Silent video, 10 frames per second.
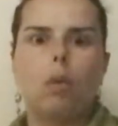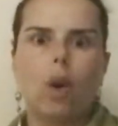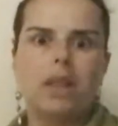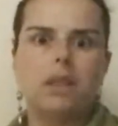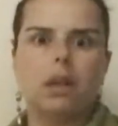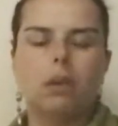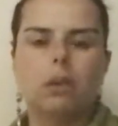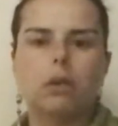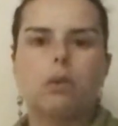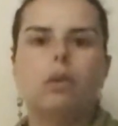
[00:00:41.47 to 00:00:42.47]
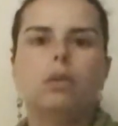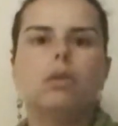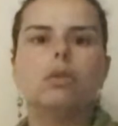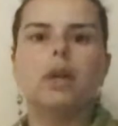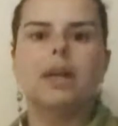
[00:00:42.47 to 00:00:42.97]
what I want to do
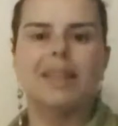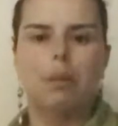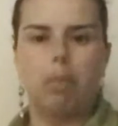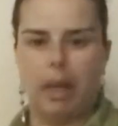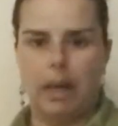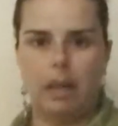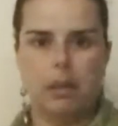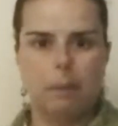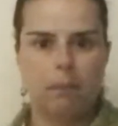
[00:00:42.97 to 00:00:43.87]
so I can apply it.